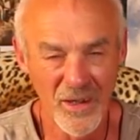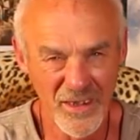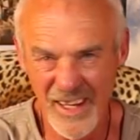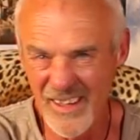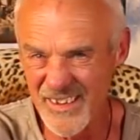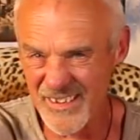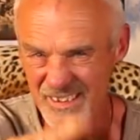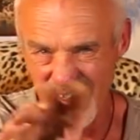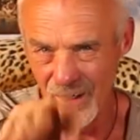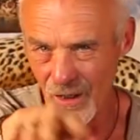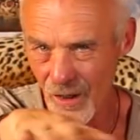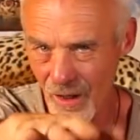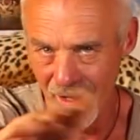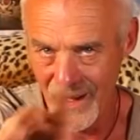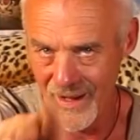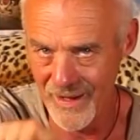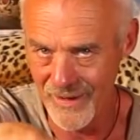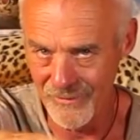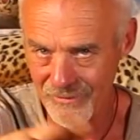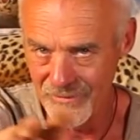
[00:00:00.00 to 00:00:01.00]
I hadn't seen a
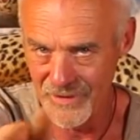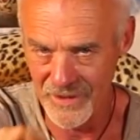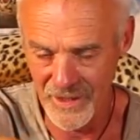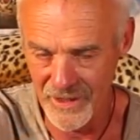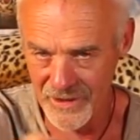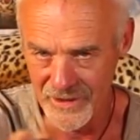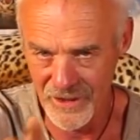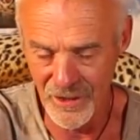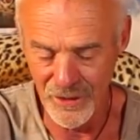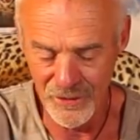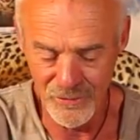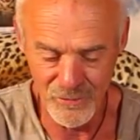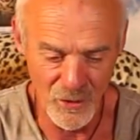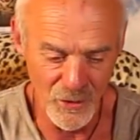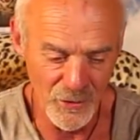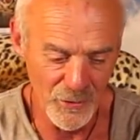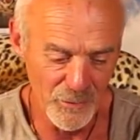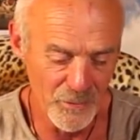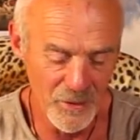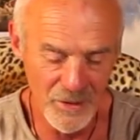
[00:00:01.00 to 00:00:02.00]
lot out for the third
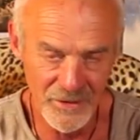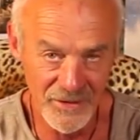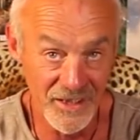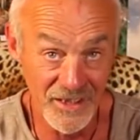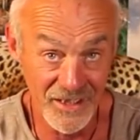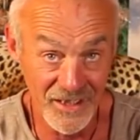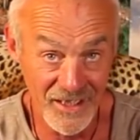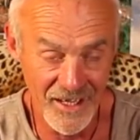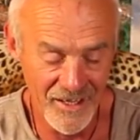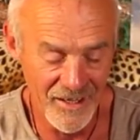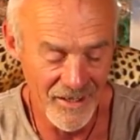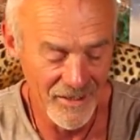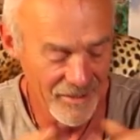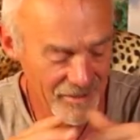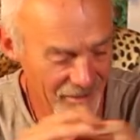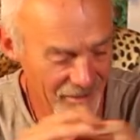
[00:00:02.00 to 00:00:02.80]
rod, but didn't care.